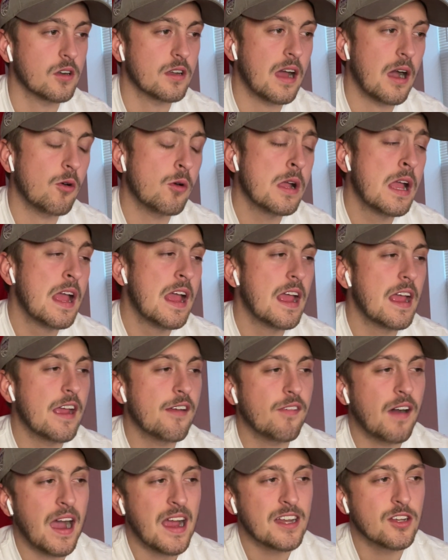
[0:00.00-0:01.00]
Now,
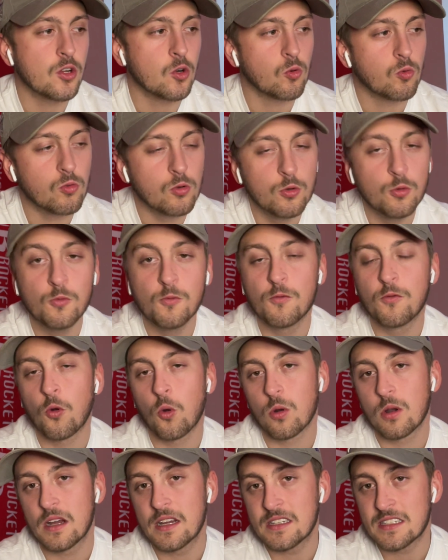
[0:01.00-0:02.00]
if I had to root
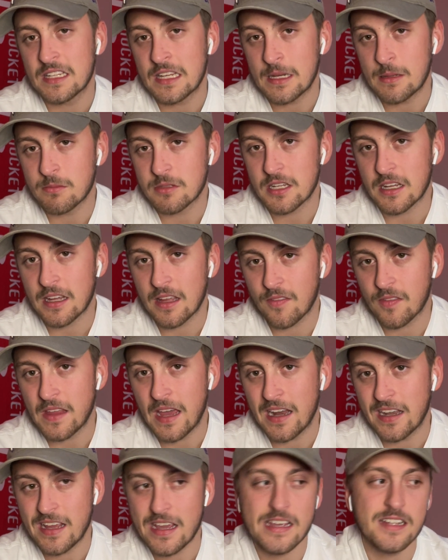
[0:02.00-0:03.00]
for a team to get
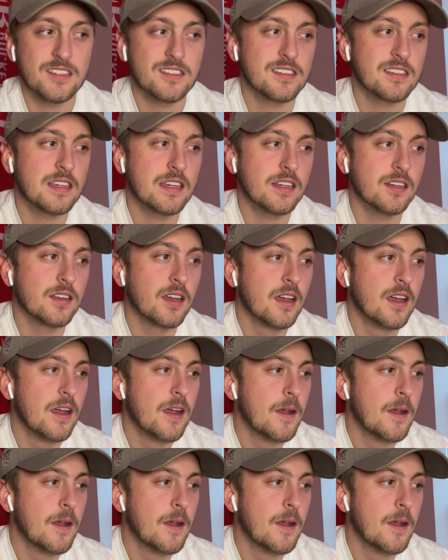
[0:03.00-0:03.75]
that eight seed,